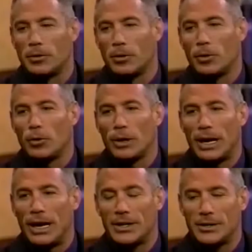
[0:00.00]
who are
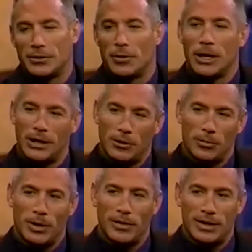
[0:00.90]
holding on to either
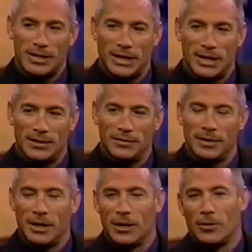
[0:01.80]
a previous
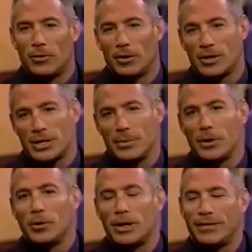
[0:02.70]
love or
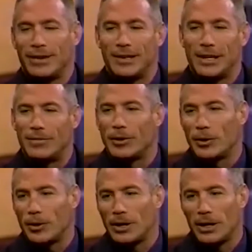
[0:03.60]
someone who they fell in love
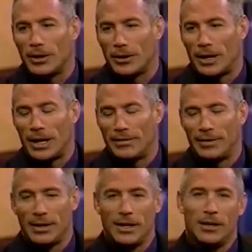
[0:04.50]
with early in their
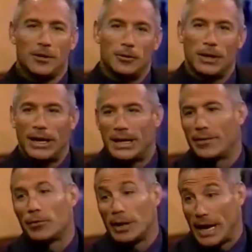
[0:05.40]
life who they
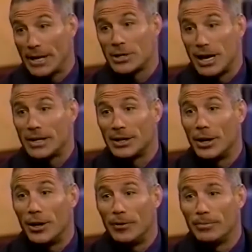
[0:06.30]
never really actually got to
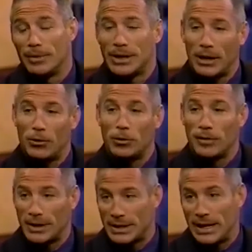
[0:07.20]
know, but they hold
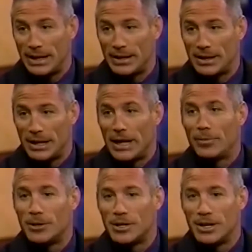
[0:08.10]
very tightly to the
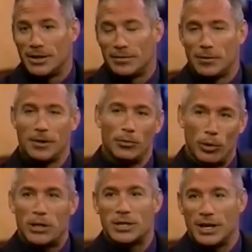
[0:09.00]
image of or the
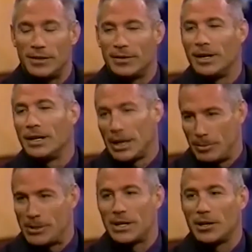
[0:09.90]
wish of
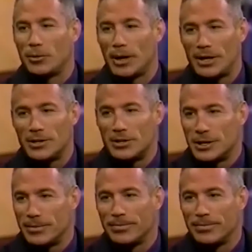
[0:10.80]
that particular relationship.